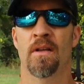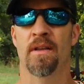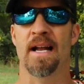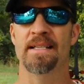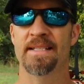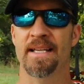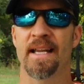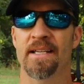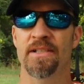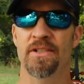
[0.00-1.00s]
the nice thing
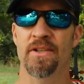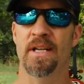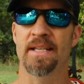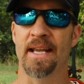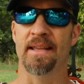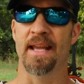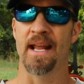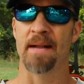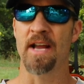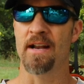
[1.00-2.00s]
is you can take
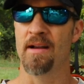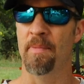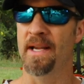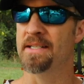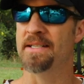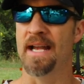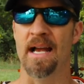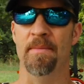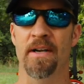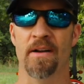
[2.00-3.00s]
that. I'm kind of up against
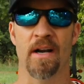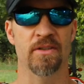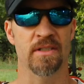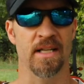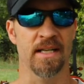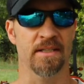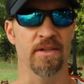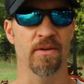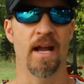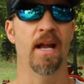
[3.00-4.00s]
time here. I usually like to
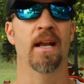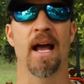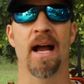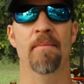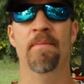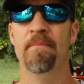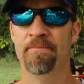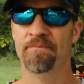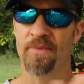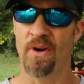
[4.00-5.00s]
do ag lime
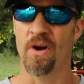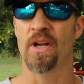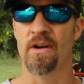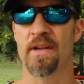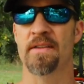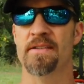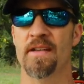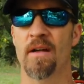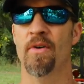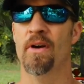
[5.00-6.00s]
earlier in the
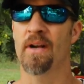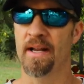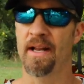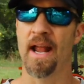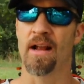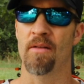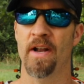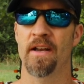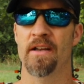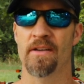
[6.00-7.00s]
summer, let it
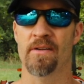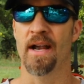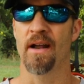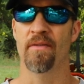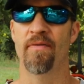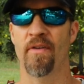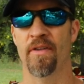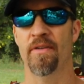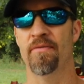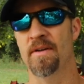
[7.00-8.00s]
acclimate into the ground for
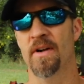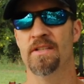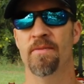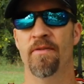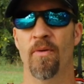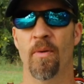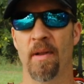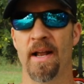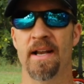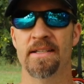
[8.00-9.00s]
the 3 months before
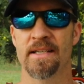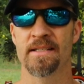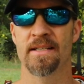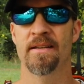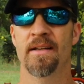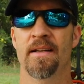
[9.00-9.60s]
planting season,